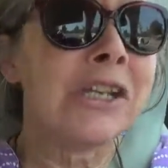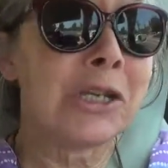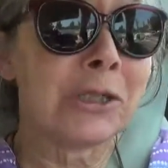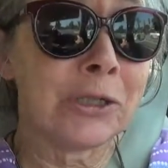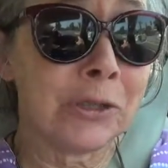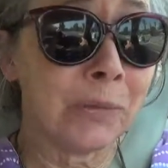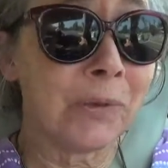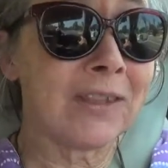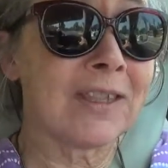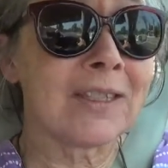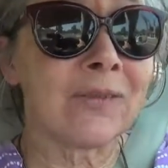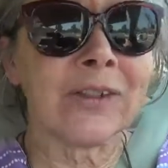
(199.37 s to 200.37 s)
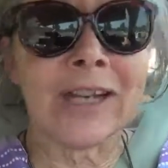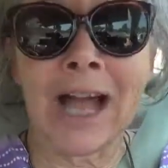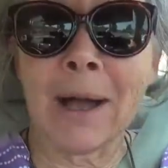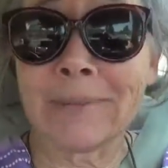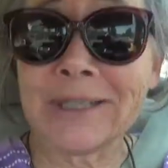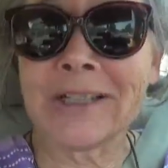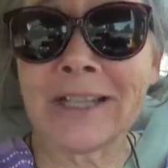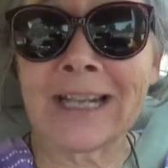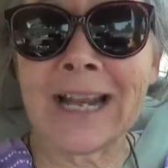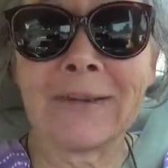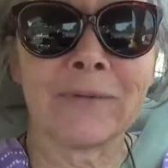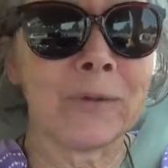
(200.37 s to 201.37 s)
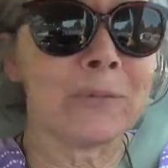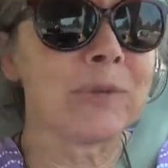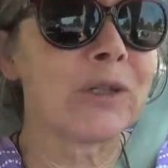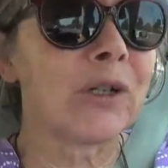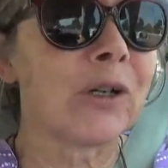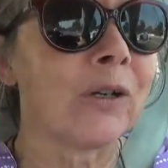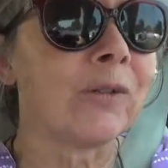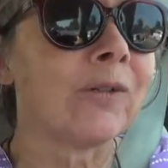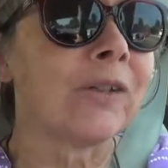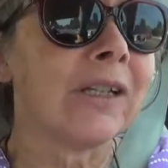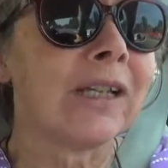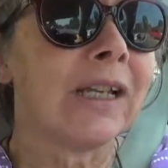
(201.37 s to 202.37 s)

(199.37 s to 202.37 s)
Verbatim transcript: to do with this phenomenon that I've observed.